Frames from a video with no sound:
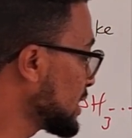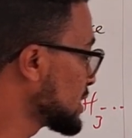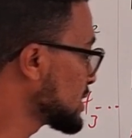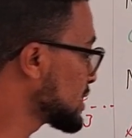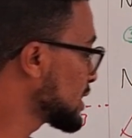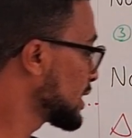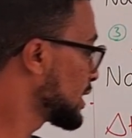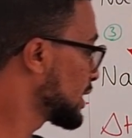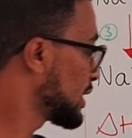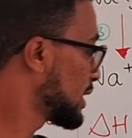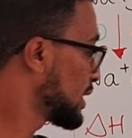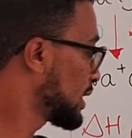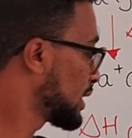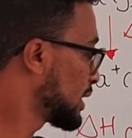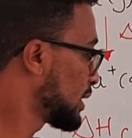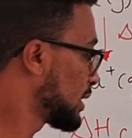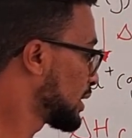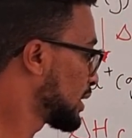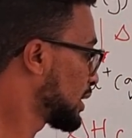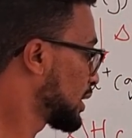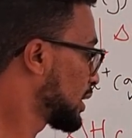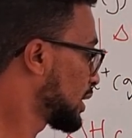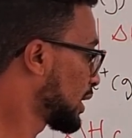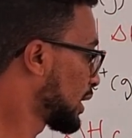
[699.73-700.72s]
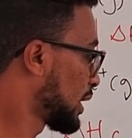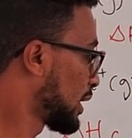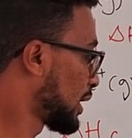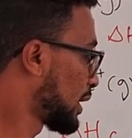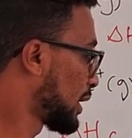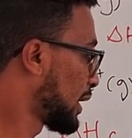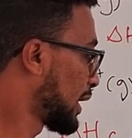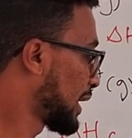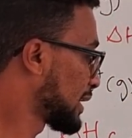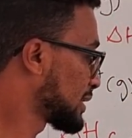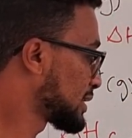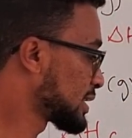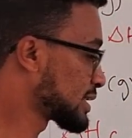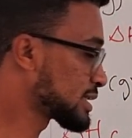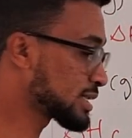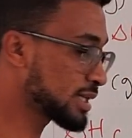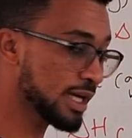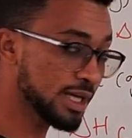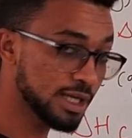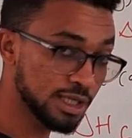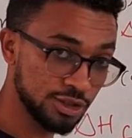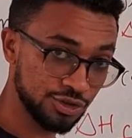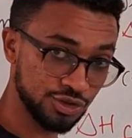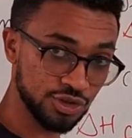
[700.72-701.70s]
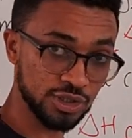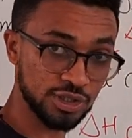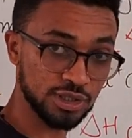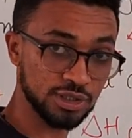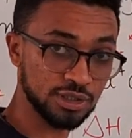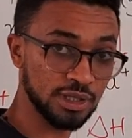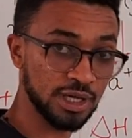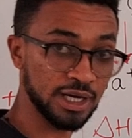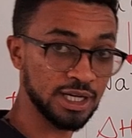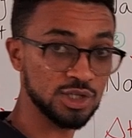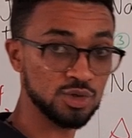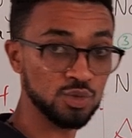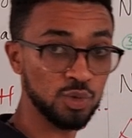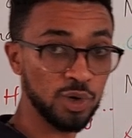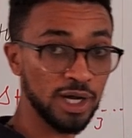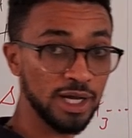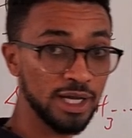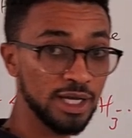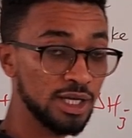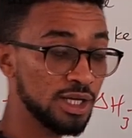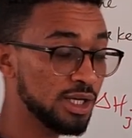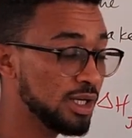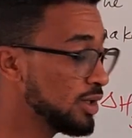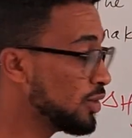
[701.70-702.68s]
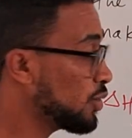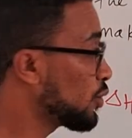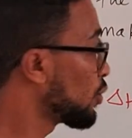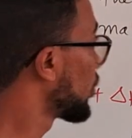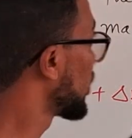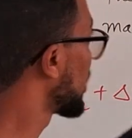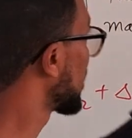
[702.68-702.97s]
is lattice energy. That is why